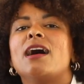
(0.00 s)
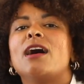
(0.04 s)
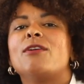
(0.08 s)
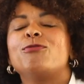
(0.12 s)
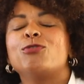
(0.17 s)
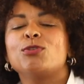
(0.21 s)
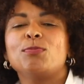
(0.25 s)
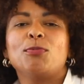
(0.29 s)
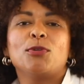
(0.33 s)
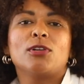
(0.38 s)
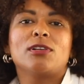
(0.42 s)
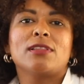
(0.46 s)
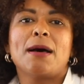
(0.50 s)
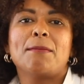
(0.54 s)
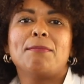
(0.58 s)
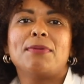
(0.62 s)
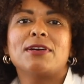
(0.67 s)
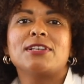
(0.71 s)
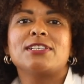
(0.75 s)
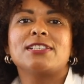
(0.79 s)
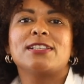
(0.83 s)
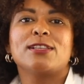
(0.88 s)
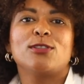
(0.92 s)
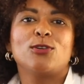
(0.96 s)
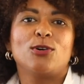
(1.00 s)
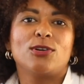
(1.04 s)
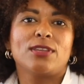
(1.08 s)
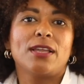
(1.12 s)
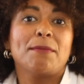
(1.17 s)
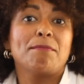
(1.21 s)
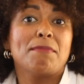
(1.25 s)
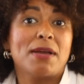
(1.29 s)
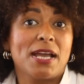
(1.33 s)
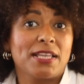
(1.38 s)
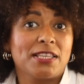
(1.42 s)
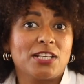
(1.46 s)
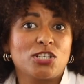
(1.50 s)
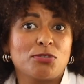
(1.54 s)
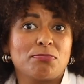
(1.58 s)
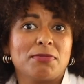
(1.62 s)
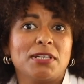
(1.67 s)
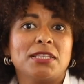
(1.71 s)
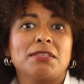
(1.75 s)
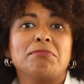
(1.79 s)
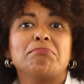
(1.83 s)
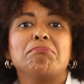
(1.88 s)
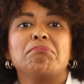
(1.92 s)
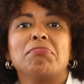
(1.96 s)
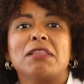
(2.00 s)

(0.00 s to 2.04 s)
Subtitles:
Football Club Barcelona management